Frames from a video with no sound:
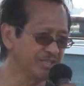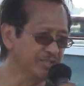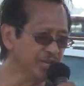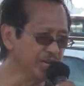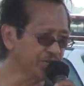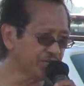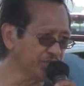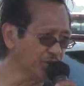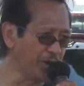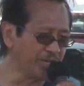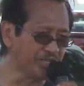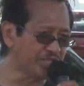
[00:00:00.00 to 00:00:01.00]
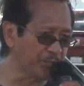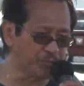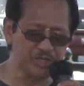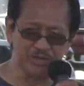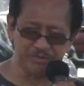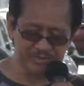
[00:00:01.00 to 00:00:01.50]
There is no
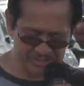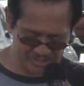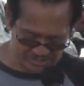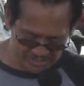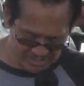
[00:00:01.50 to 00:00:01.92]
exceptions